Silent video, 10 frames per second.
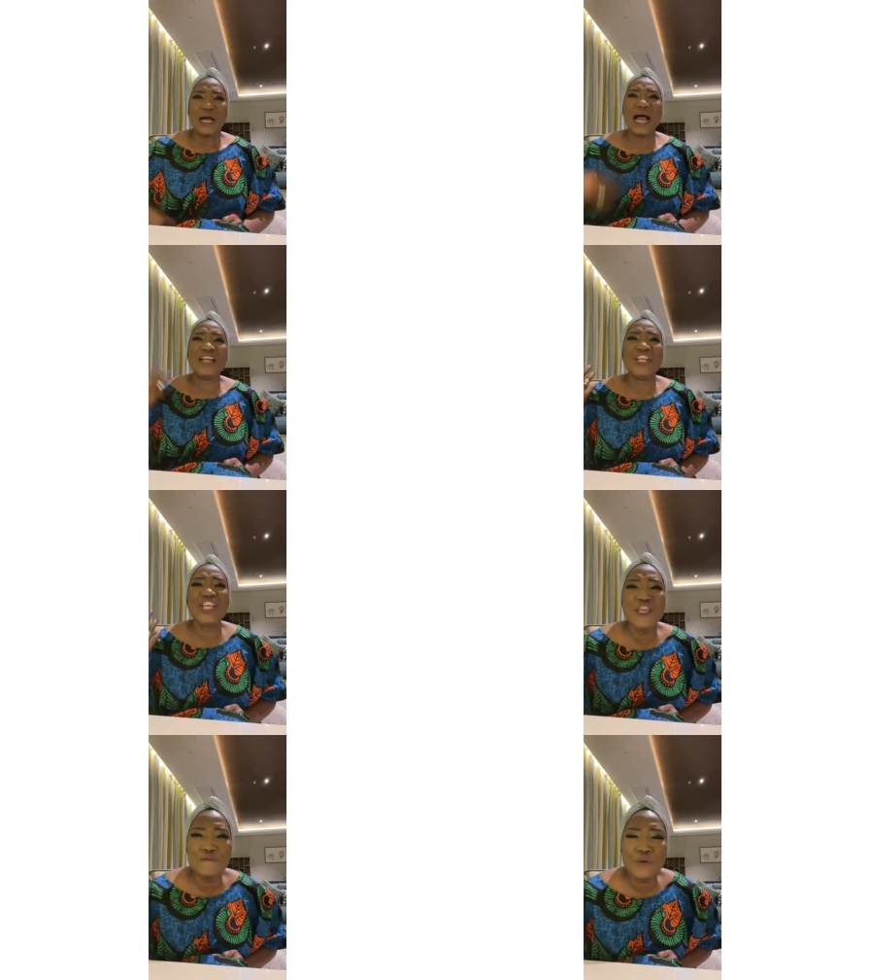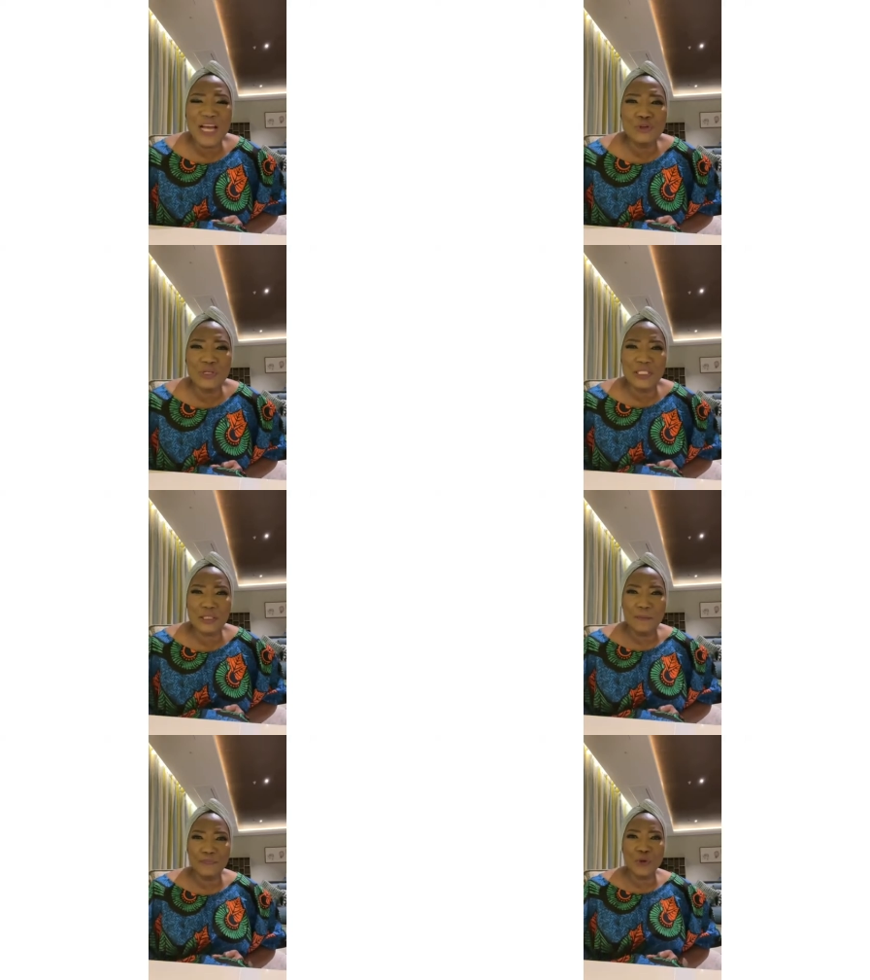And if you are doing
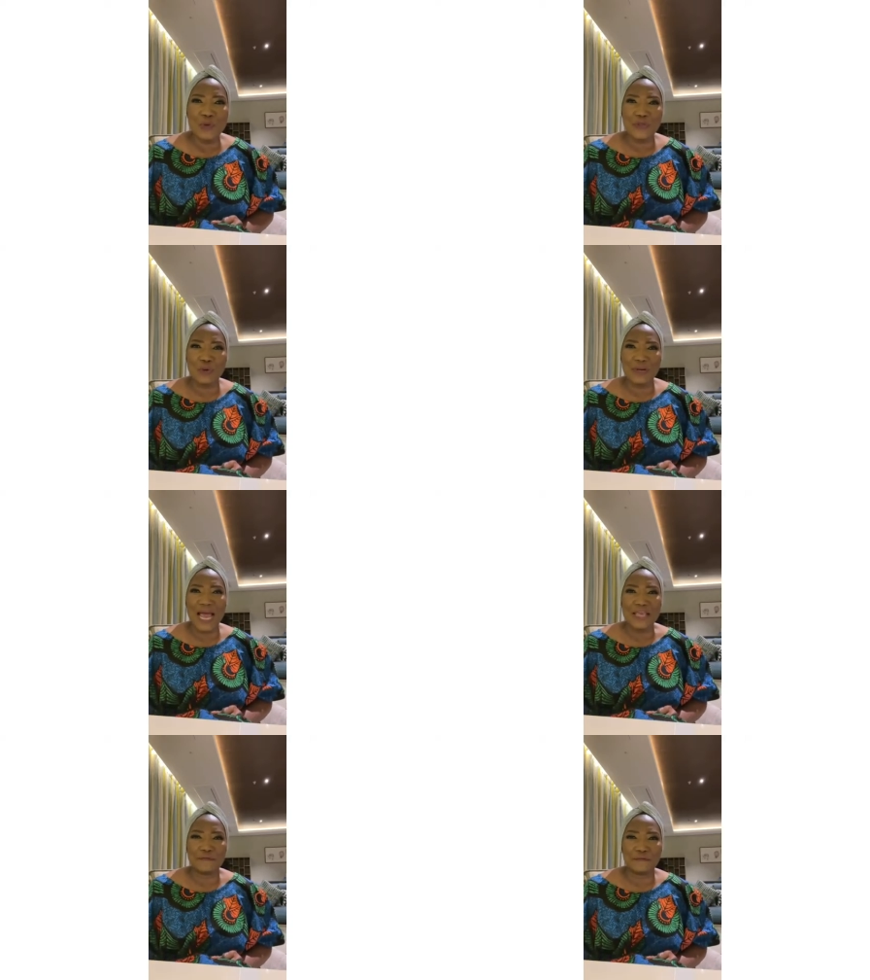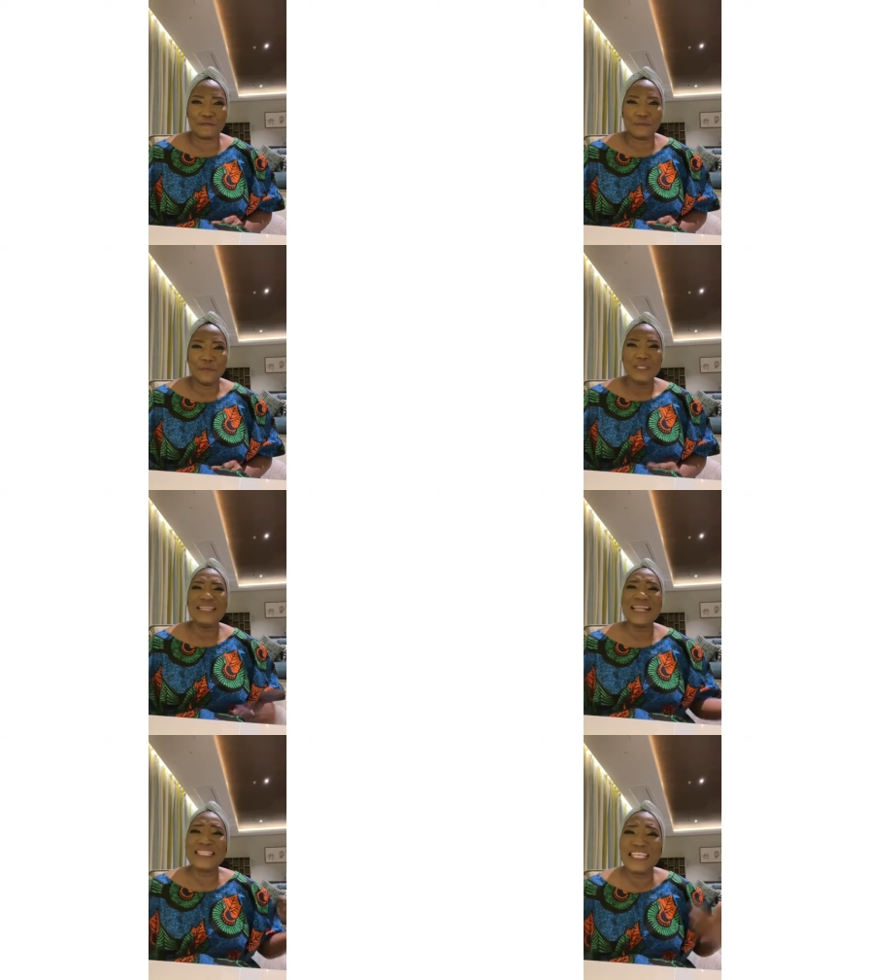something with your life,
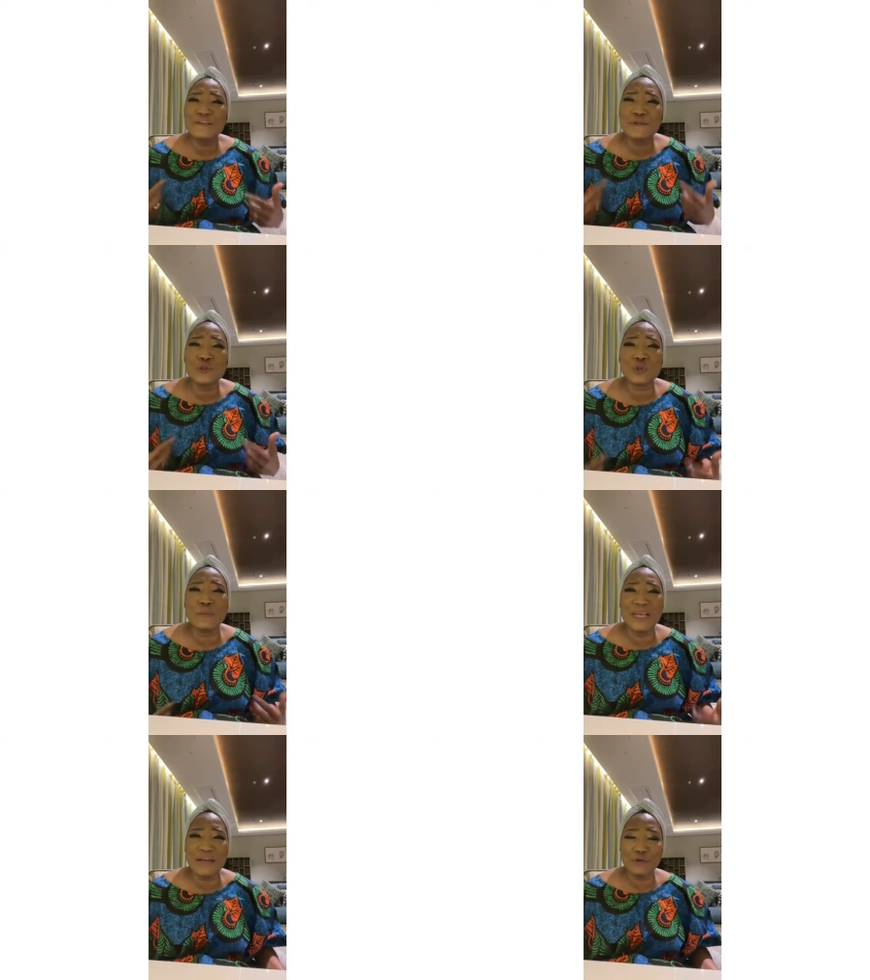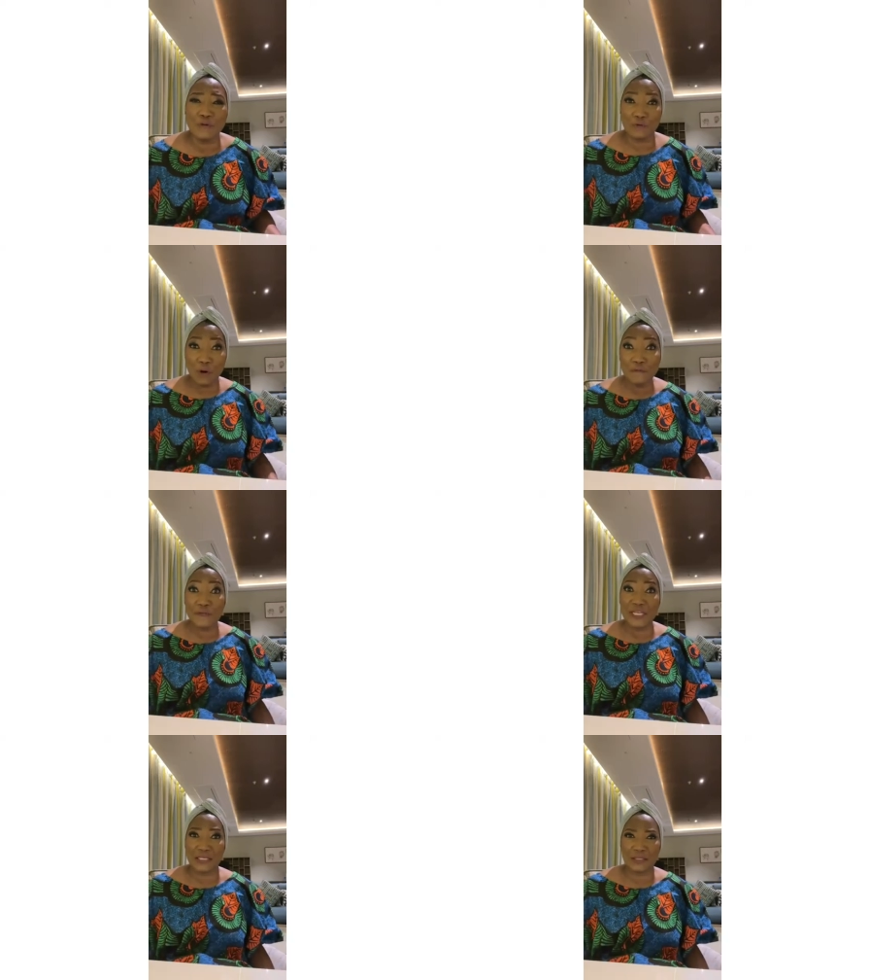that gives you some level of
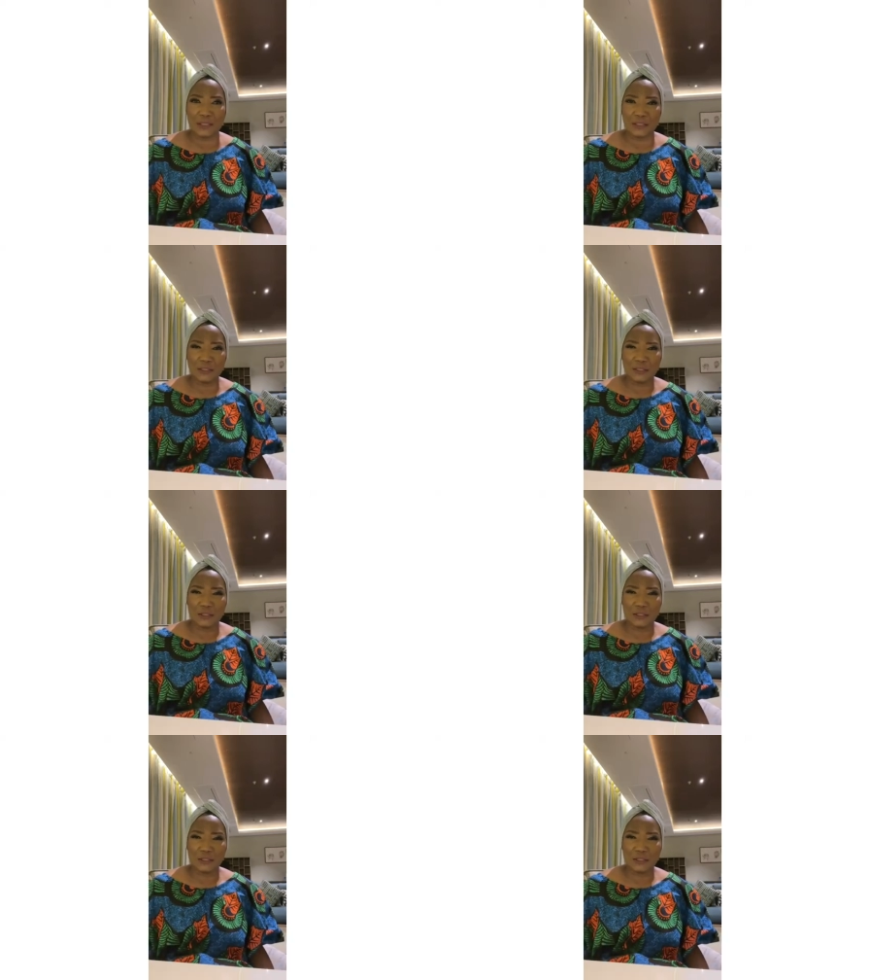confidence.